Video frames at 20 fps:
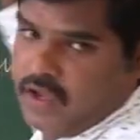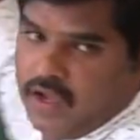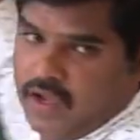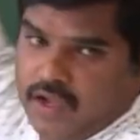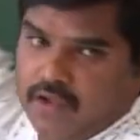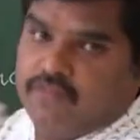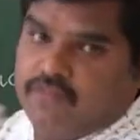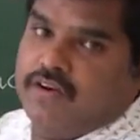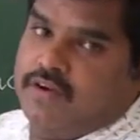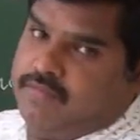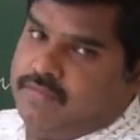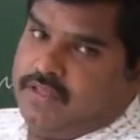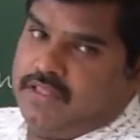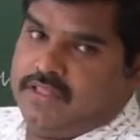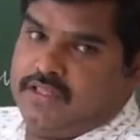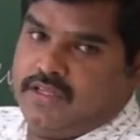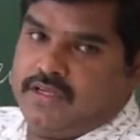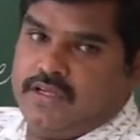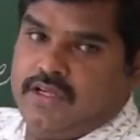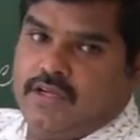every
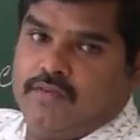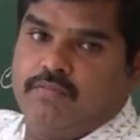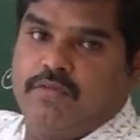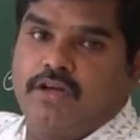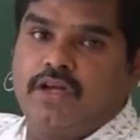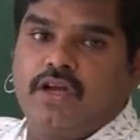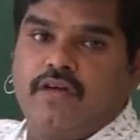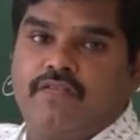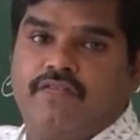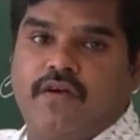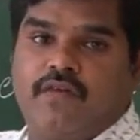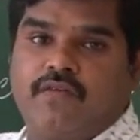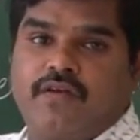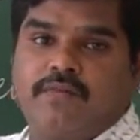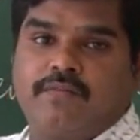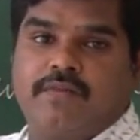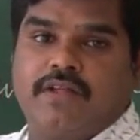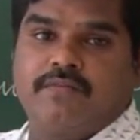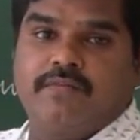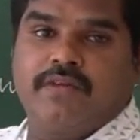month. Middle of every
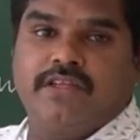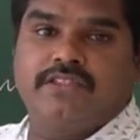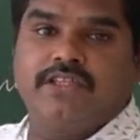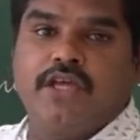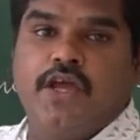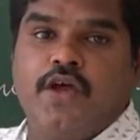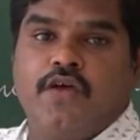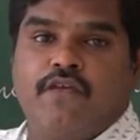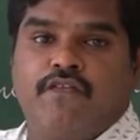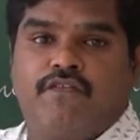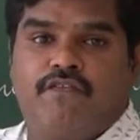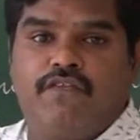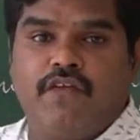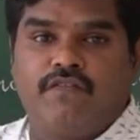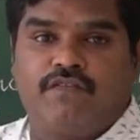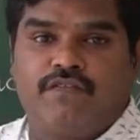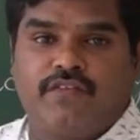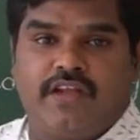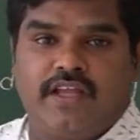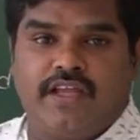month means
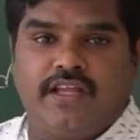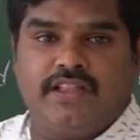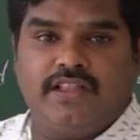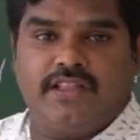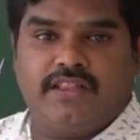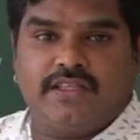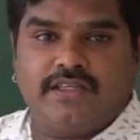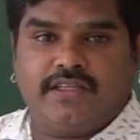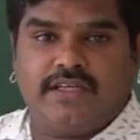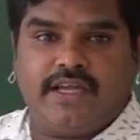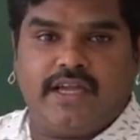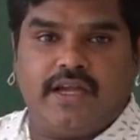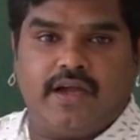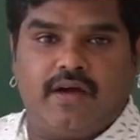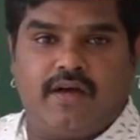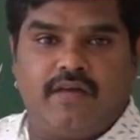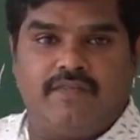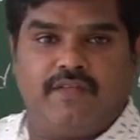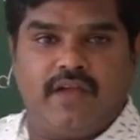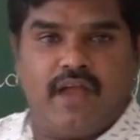15th day
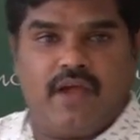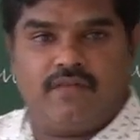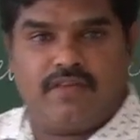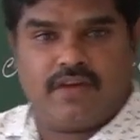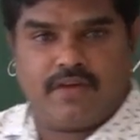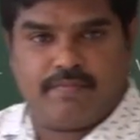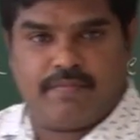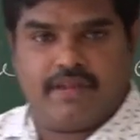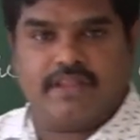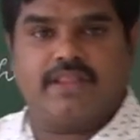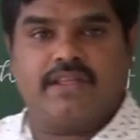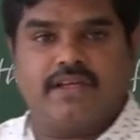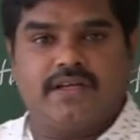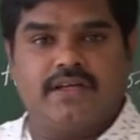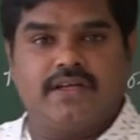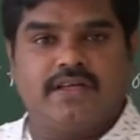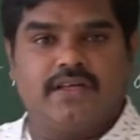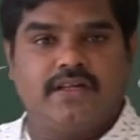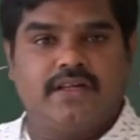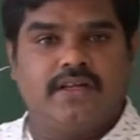of every month.
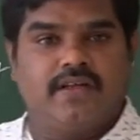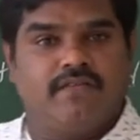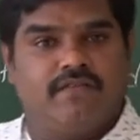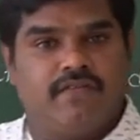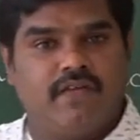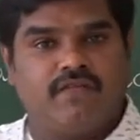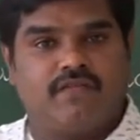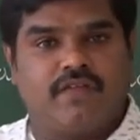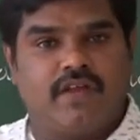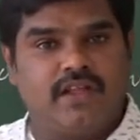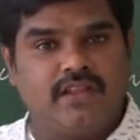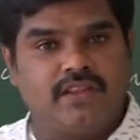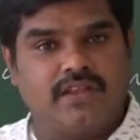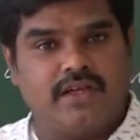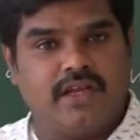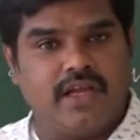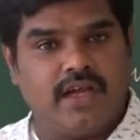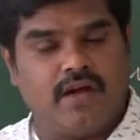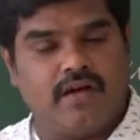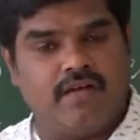15th
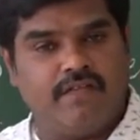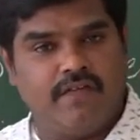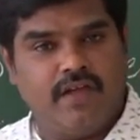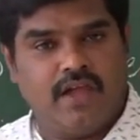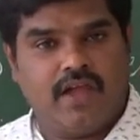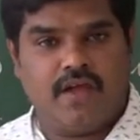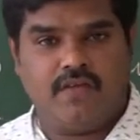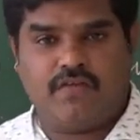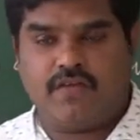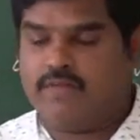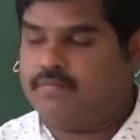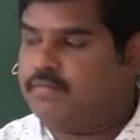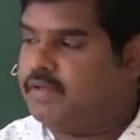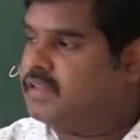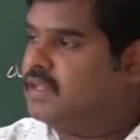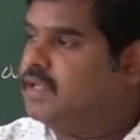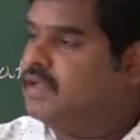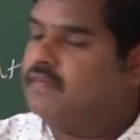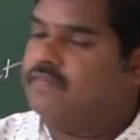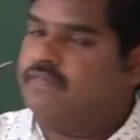day of every month.
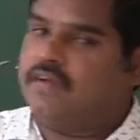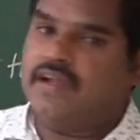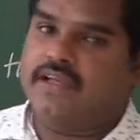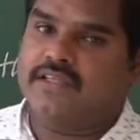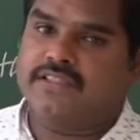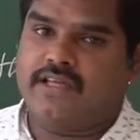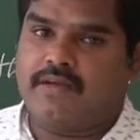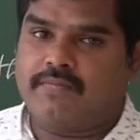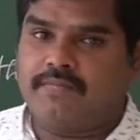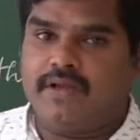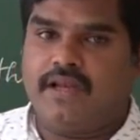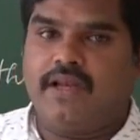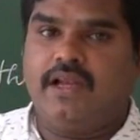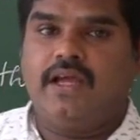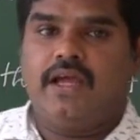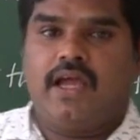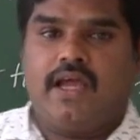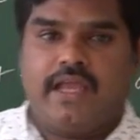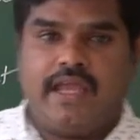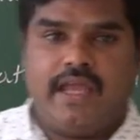For example,
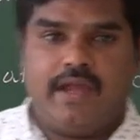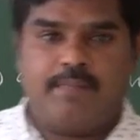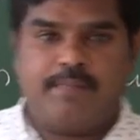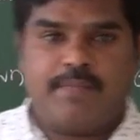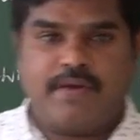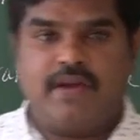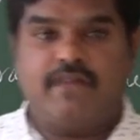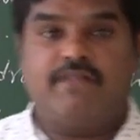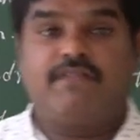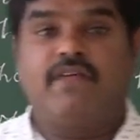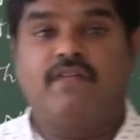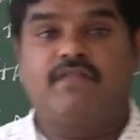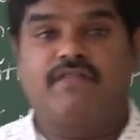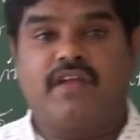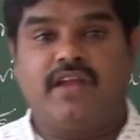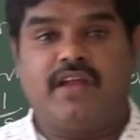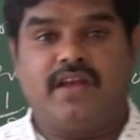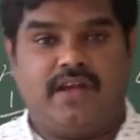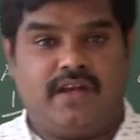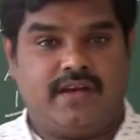April
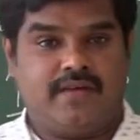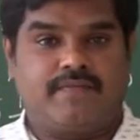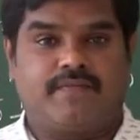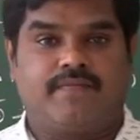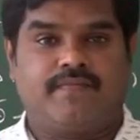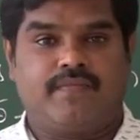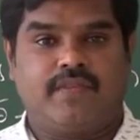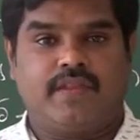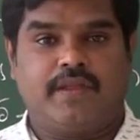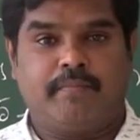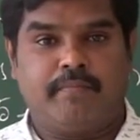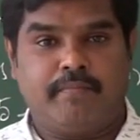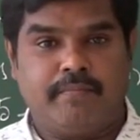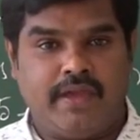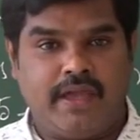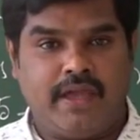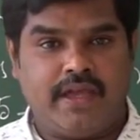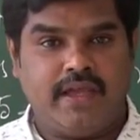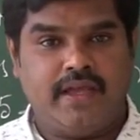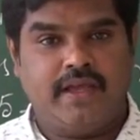15,
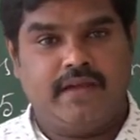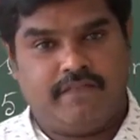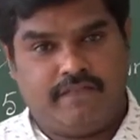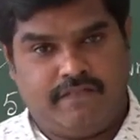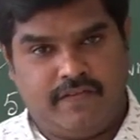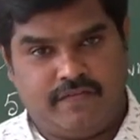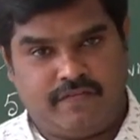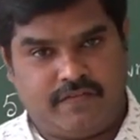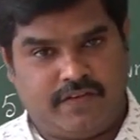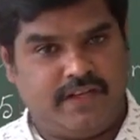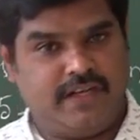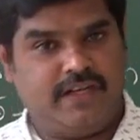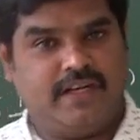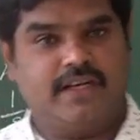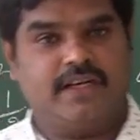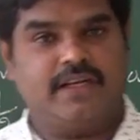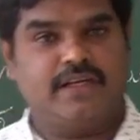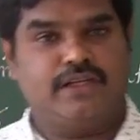May 15,